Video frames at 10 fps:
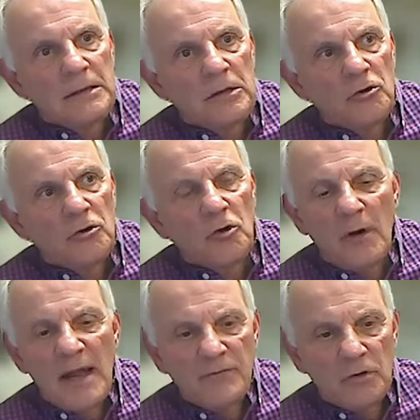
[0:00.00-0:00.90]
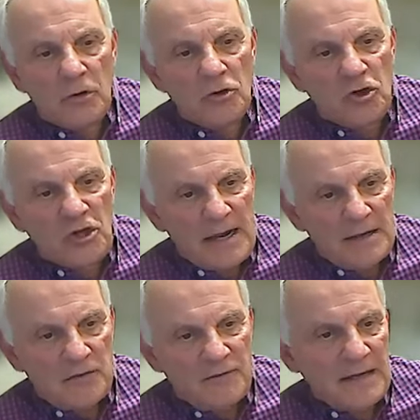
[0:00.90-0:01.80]
you don't have a good
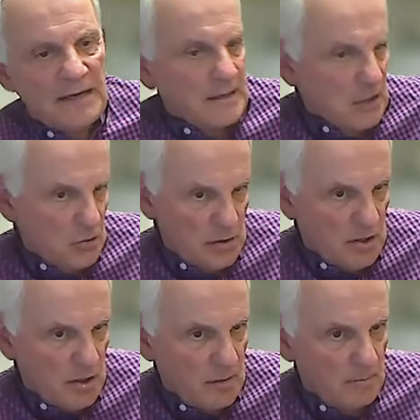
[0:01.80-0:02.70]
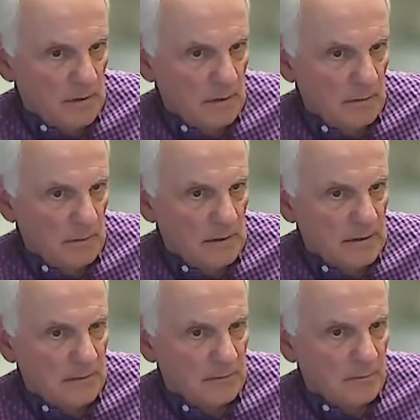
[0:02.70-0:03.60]
chance of getting noticed.
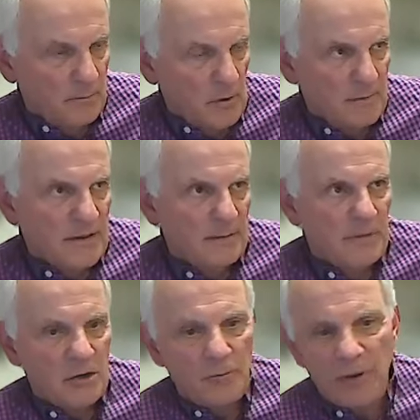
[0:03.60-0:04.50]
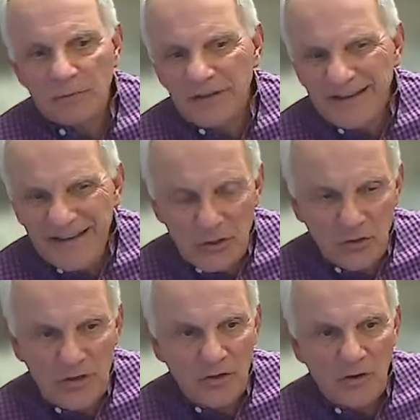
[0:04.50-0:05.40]
Um, probably the bigger
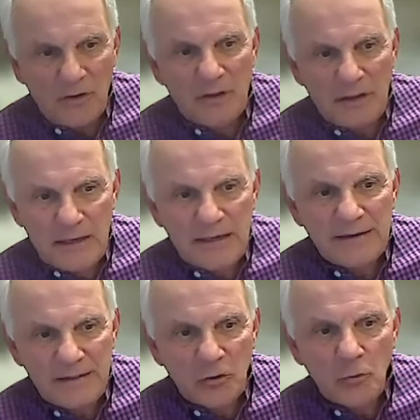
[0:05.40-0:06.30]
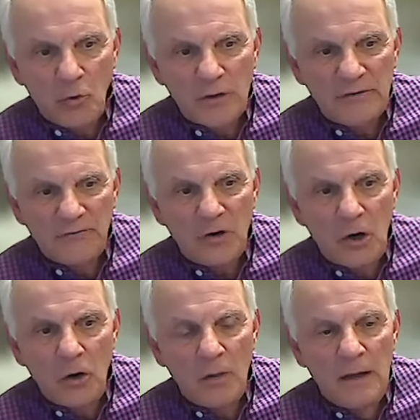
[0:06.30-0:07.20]
publications, it's getting a little more
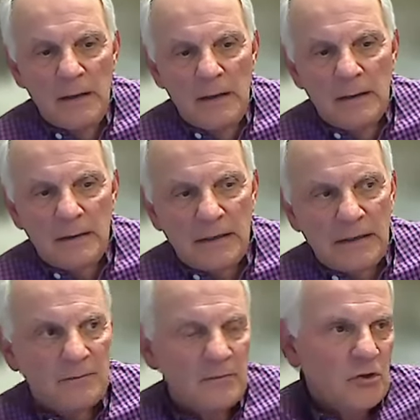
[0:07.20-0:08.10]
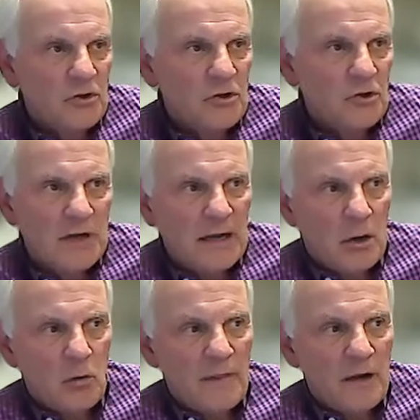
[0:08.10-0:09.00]
difficult. Um, you, you can
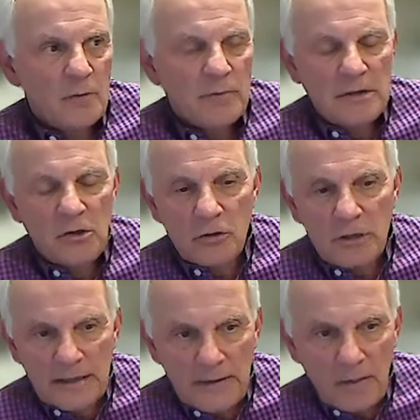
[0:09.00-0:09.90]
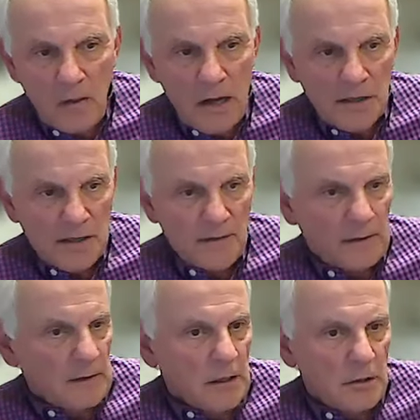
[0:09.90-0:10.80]
go in there, but you're going to get lost in
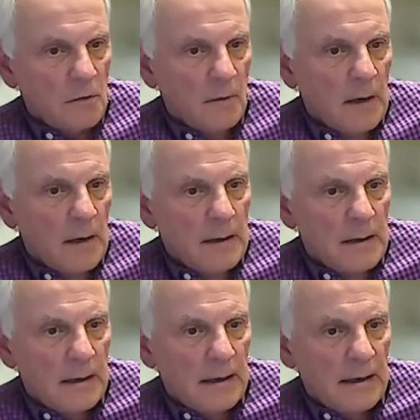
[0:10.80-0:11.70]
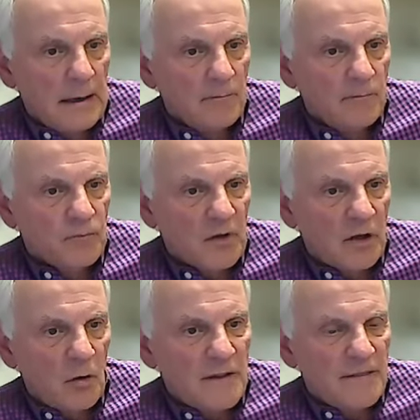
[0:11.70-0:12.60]
the clutter. Um,
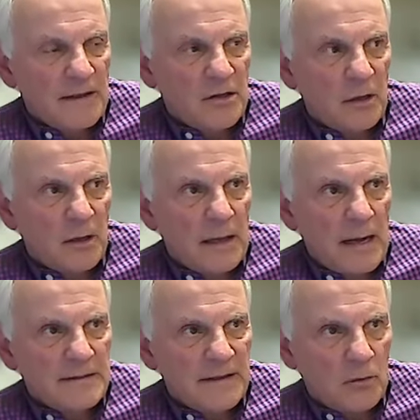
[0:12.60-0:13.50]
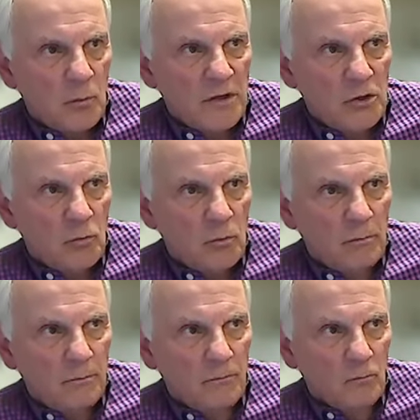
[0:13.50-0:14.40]
so I think I think what you
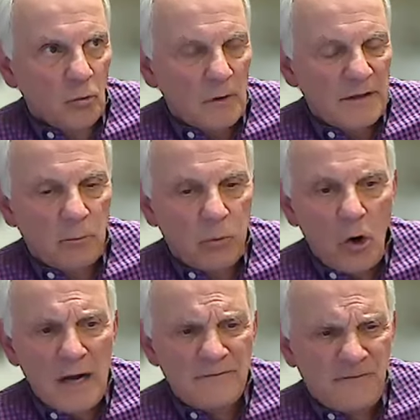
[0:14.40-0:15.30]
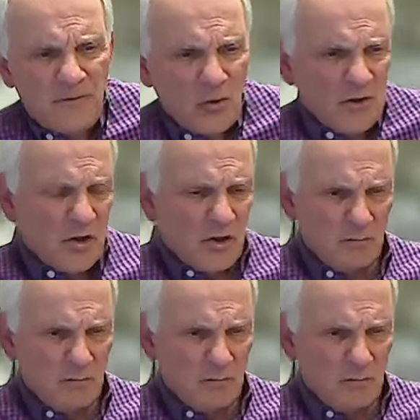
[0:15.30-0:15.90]
really broad focus